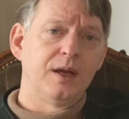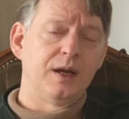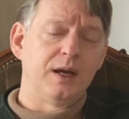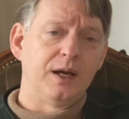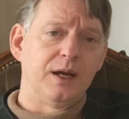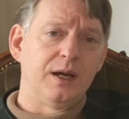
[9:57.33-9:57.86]

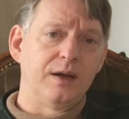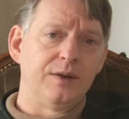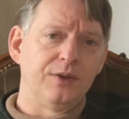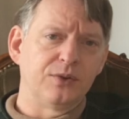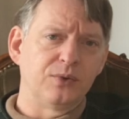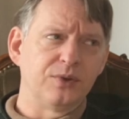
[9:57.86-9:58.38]
uh,
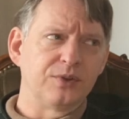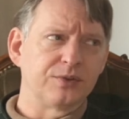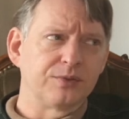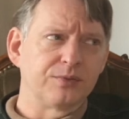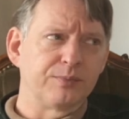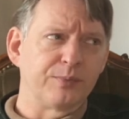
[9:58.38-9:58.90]
this
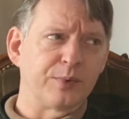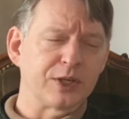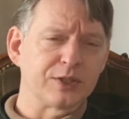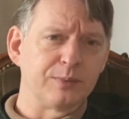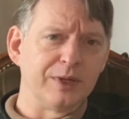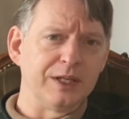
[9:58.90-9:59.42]
was
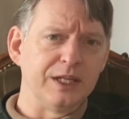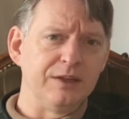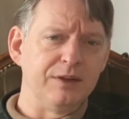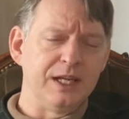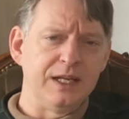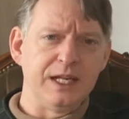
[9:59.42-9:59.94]
approximately
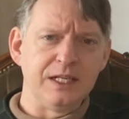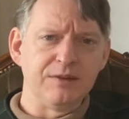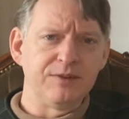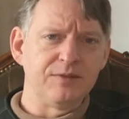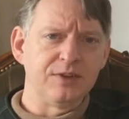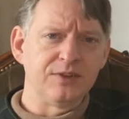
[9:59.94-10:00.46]

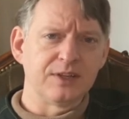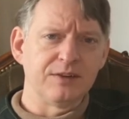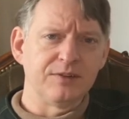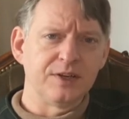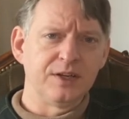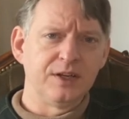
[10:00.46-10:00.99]

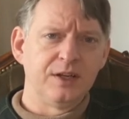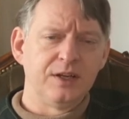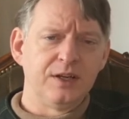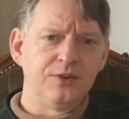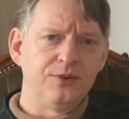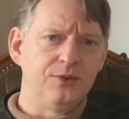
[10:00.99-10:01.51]
1857
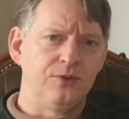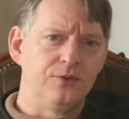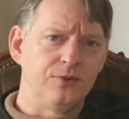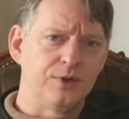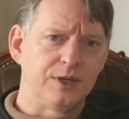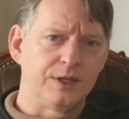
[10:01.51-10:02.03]

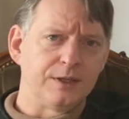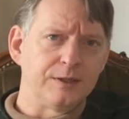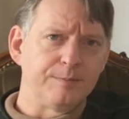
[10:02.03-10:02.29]
to um, uh,